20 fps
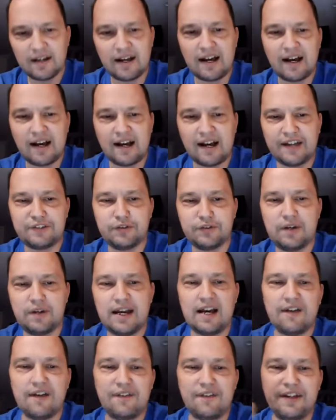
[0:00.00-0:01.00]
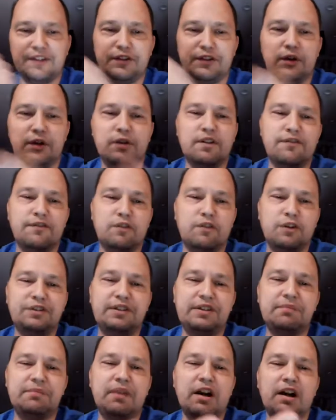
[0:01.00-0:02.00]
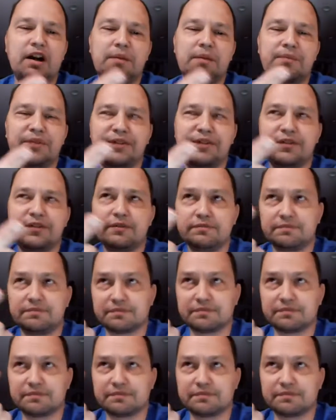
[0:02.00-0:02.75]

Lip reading: I do have a tote of rosy barbs.